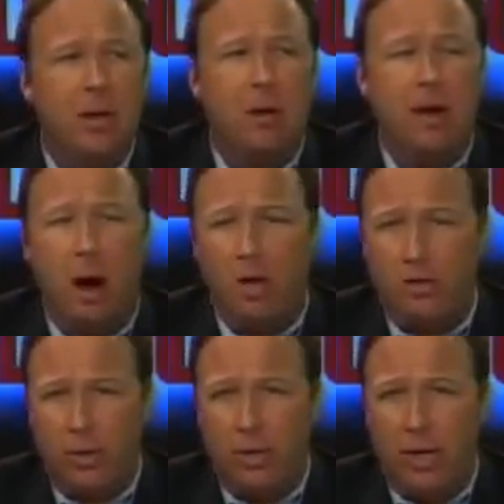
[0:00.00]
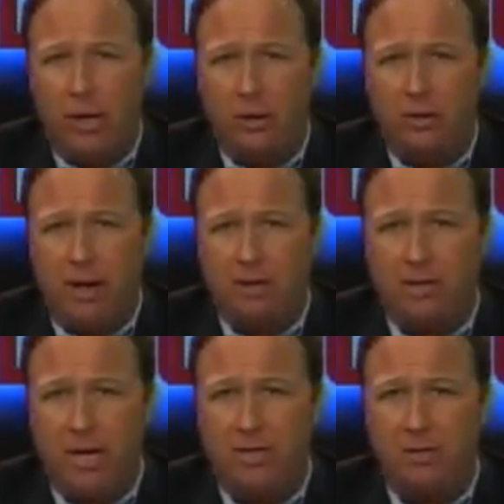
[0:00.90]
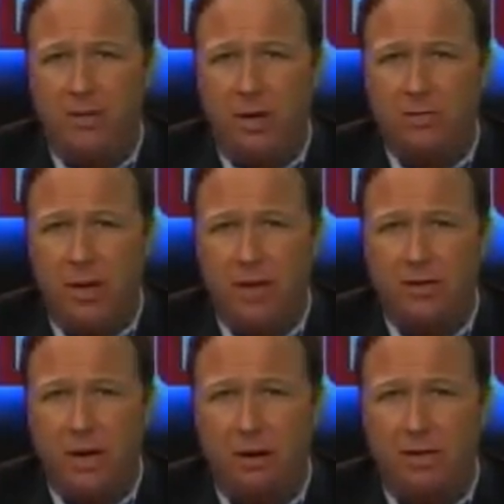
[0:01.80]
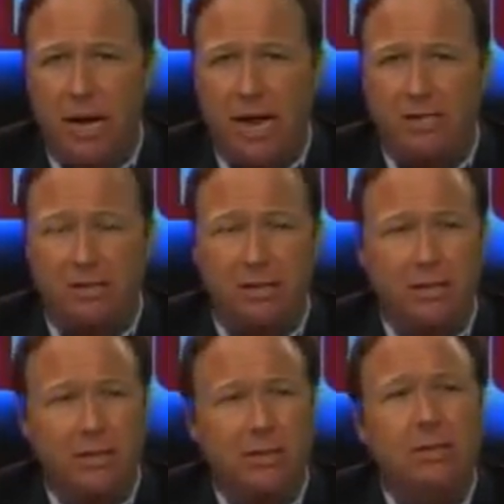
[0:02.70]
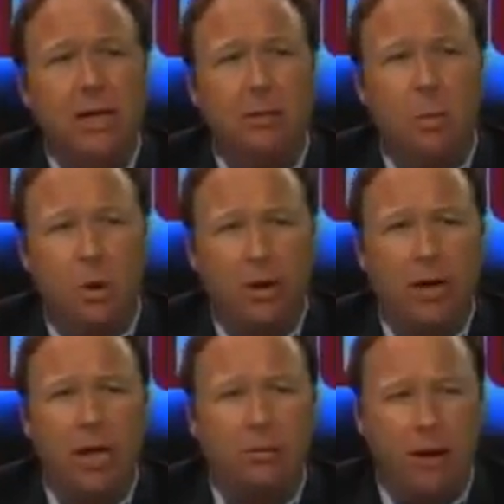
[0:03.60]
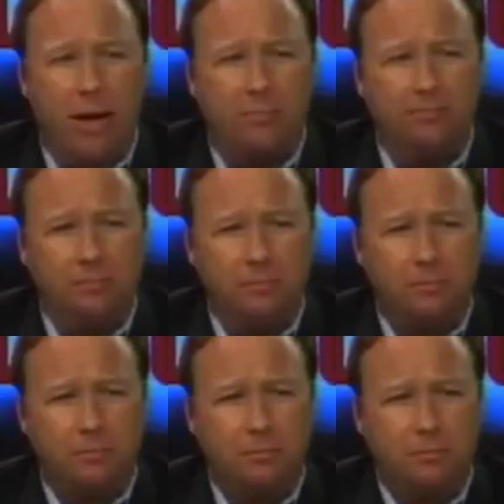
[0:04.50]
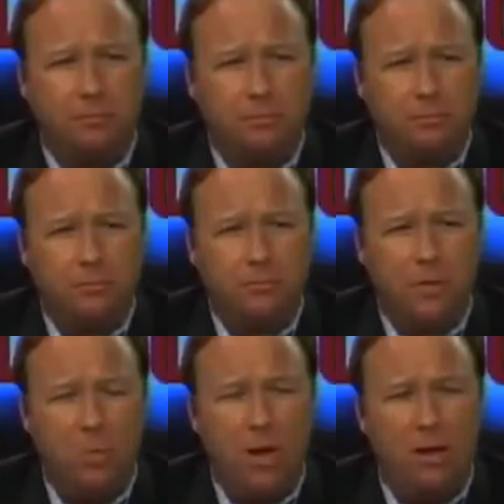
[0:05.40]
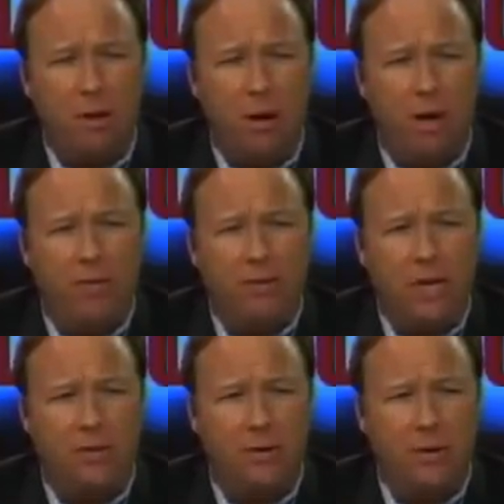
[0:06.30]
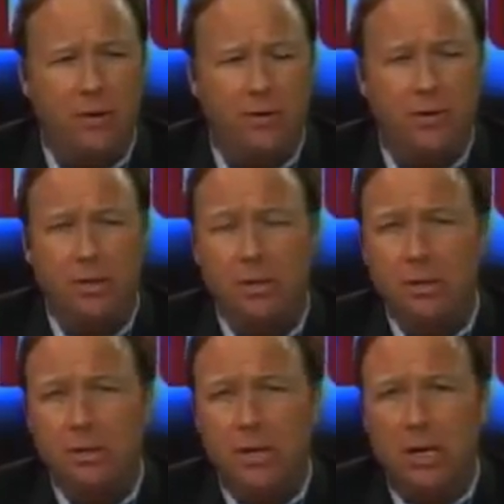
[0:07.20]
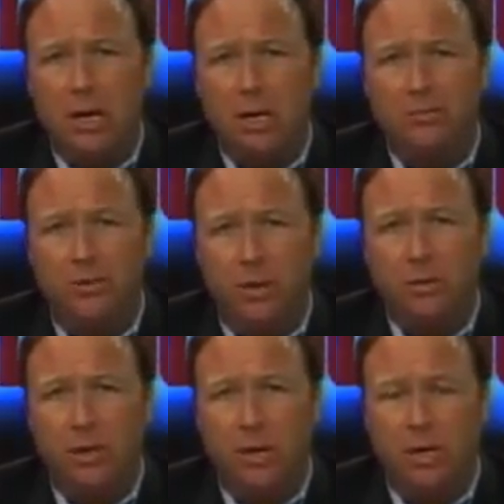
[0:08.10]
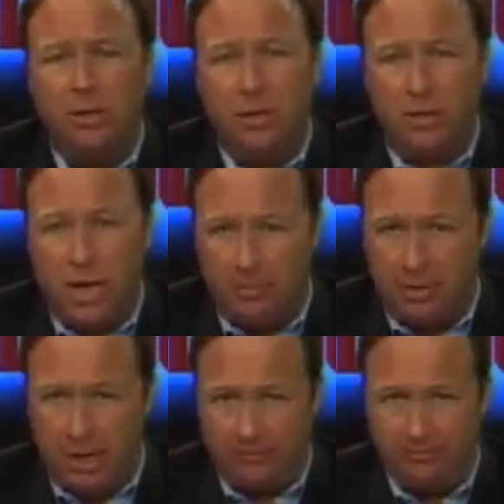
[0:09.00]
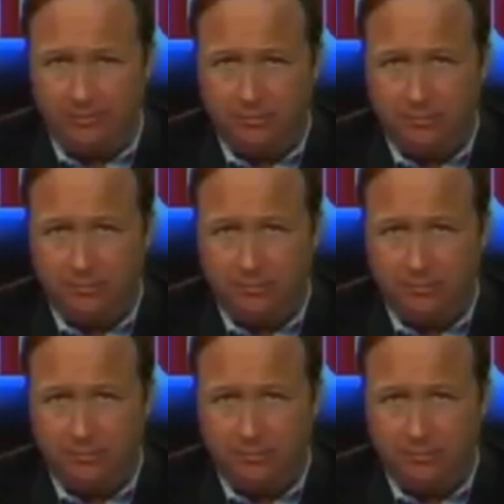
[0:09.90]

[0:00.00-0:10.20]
Gary Hart's written letters about staging false flag terror attacks and warning Iran. We have all this other news unfolding on this subject.